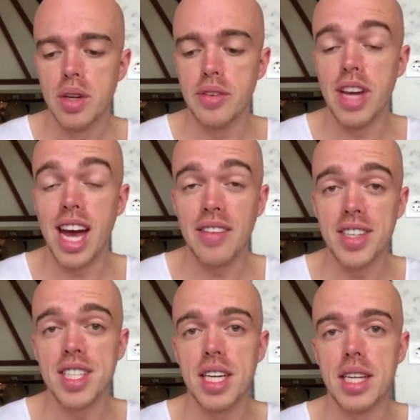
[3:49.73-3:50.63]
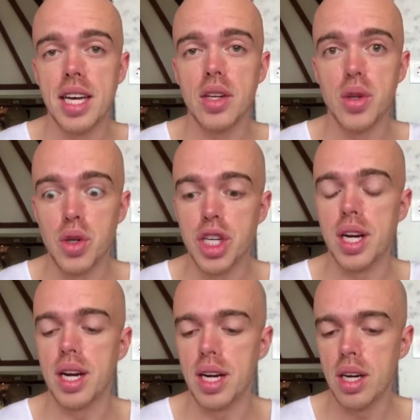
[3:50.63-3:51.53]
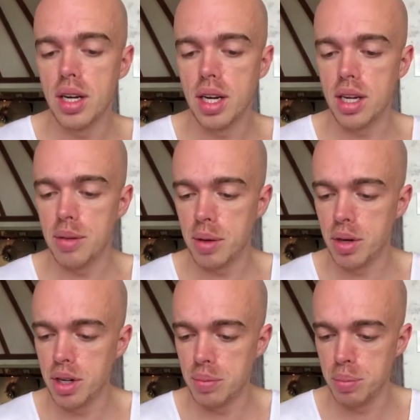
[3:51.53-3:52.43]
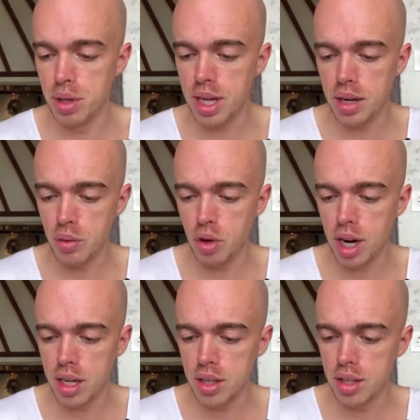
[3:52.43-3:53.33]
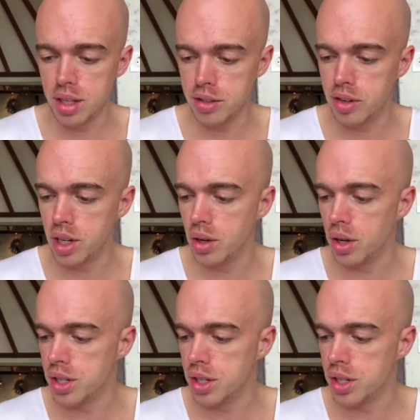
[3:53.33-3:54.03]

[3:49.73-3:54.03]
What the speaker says: So if you haven't seen that, do check it out. I'm gonna put that right into this video.